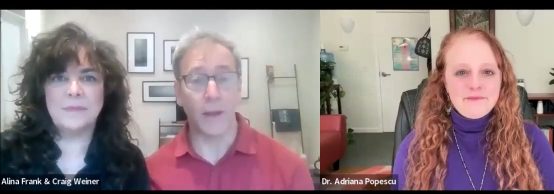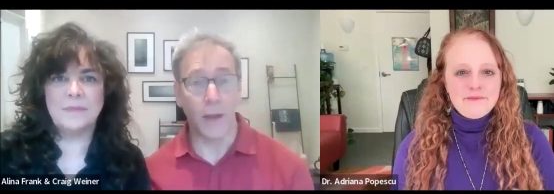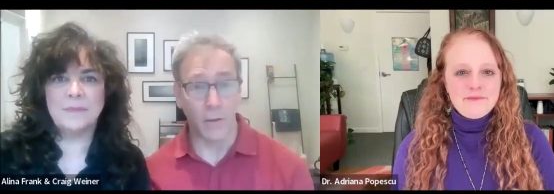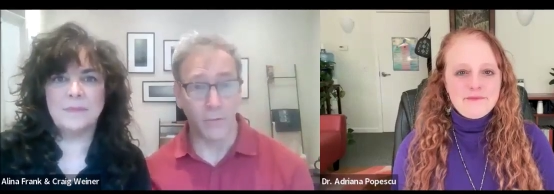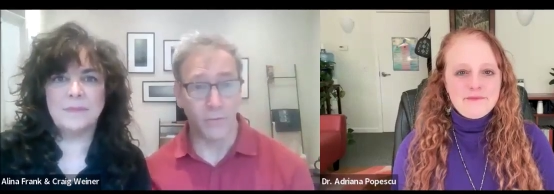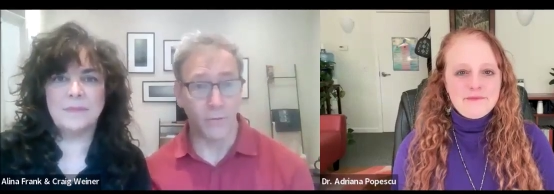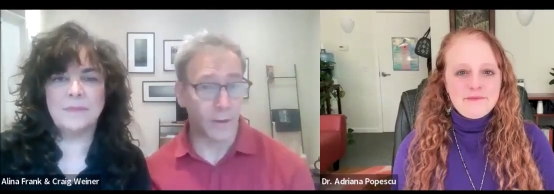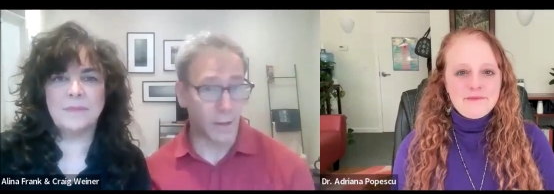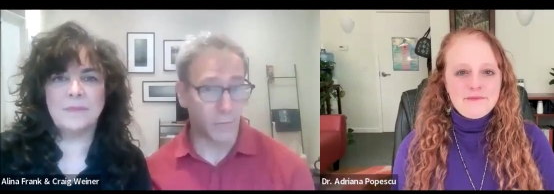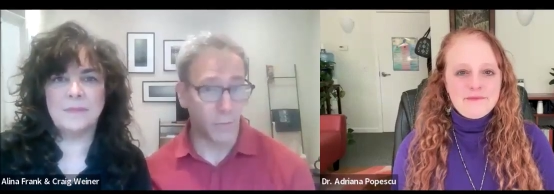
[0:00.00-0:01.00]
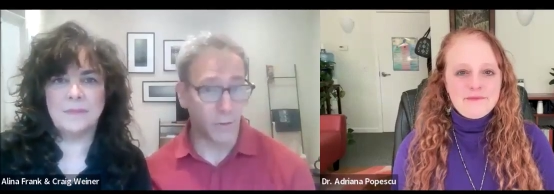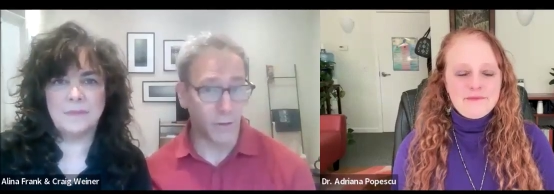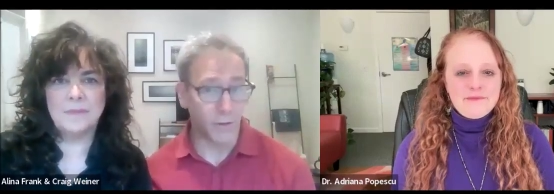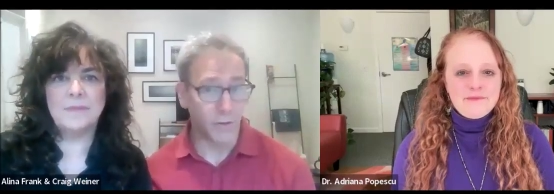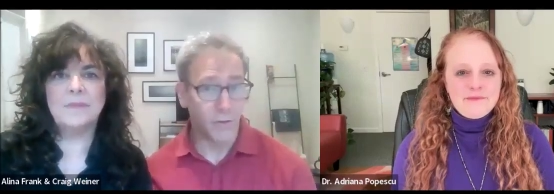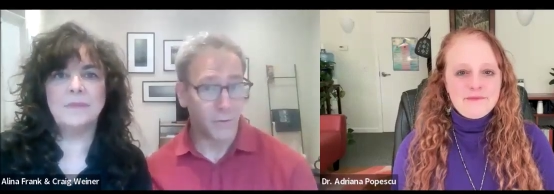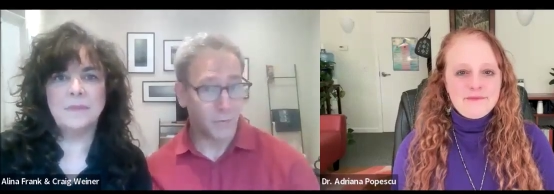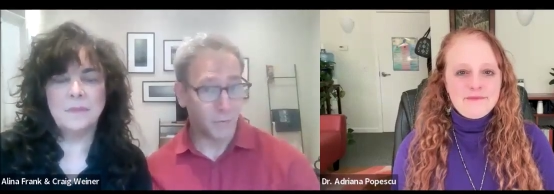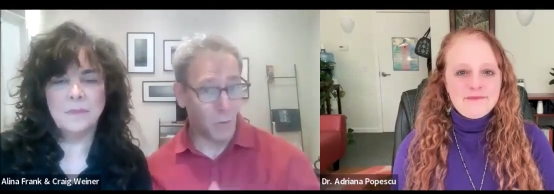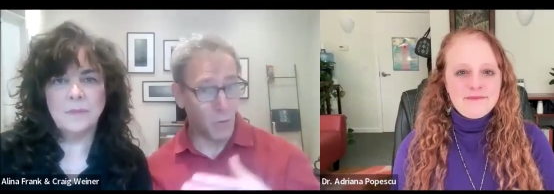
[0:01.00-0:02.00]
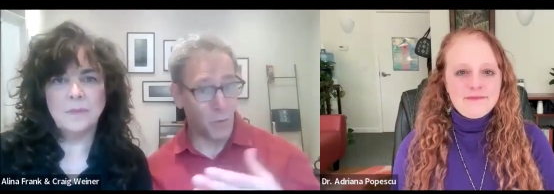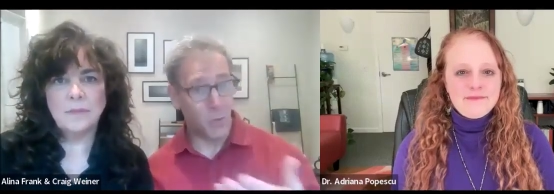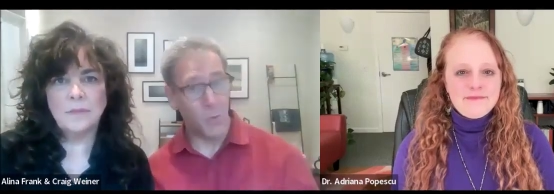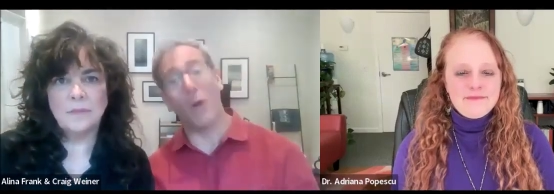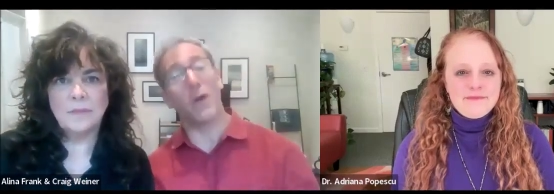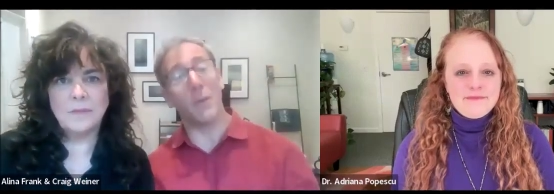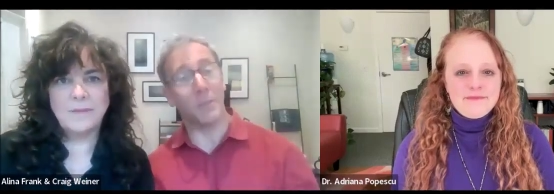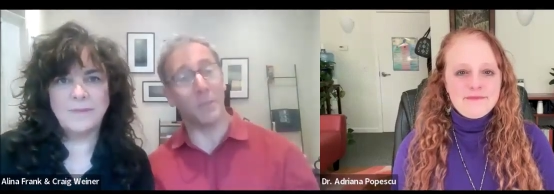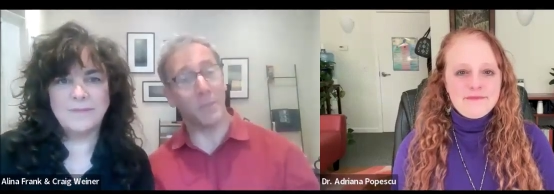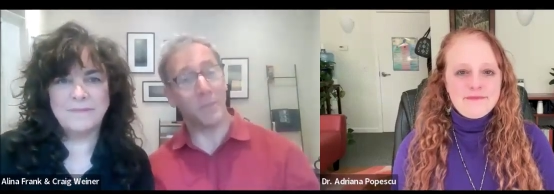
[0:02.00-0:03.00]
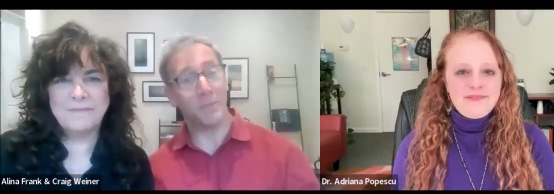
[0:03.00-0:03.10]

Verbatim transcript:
Speaker 1: psychologist in California. So welcome.